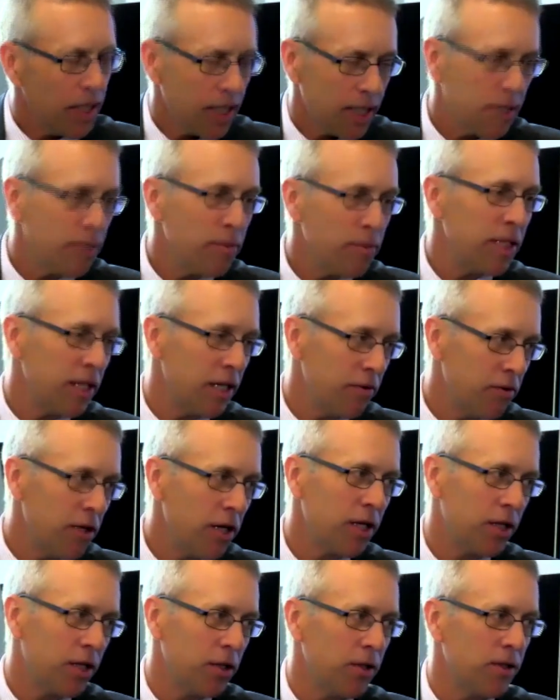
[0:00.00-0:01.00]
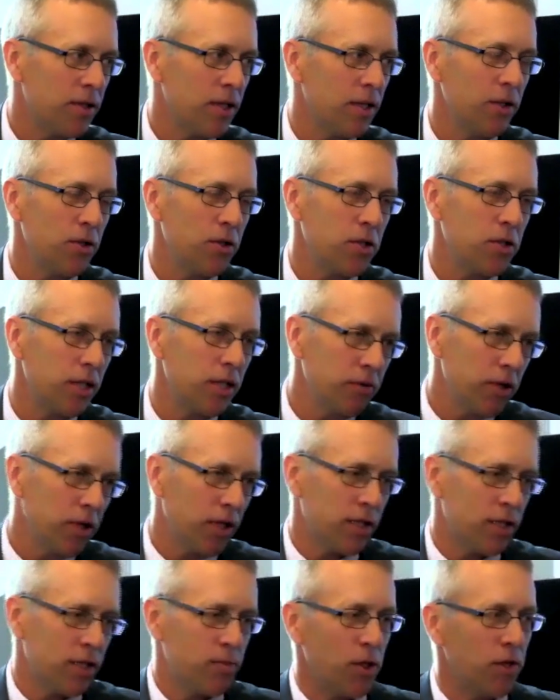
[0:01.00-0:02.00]
Yes, I mean, they've got a good solution. They've got
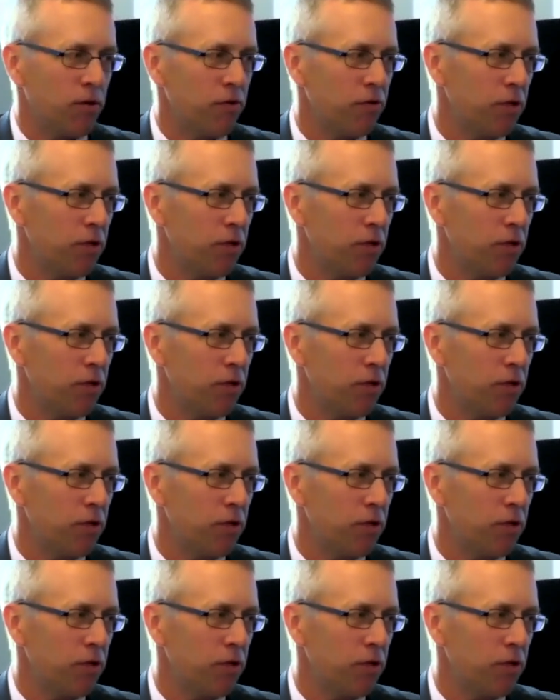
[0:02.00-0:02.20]
a small